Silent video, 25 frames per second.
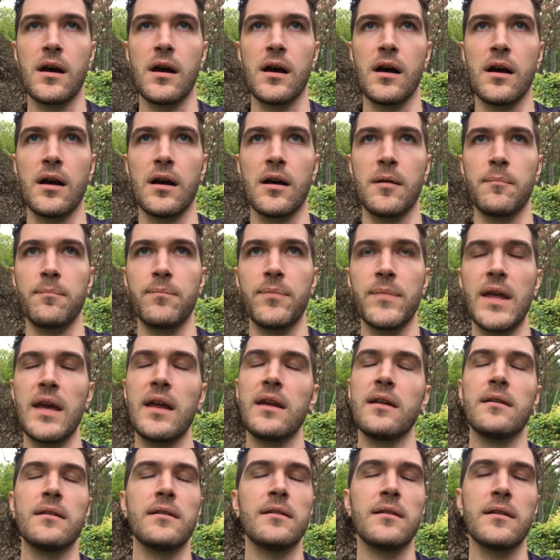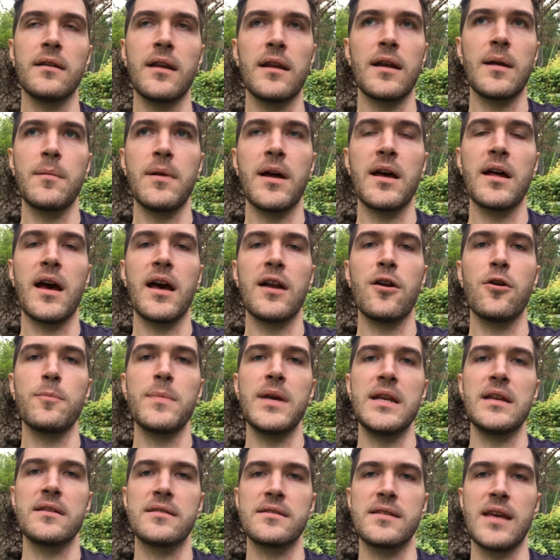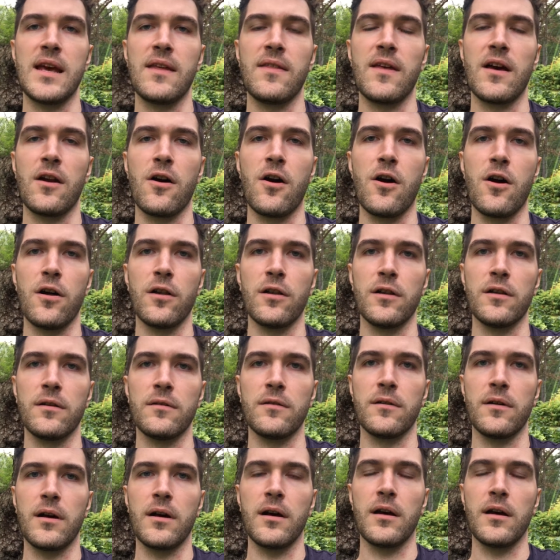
and I don't mean to say that all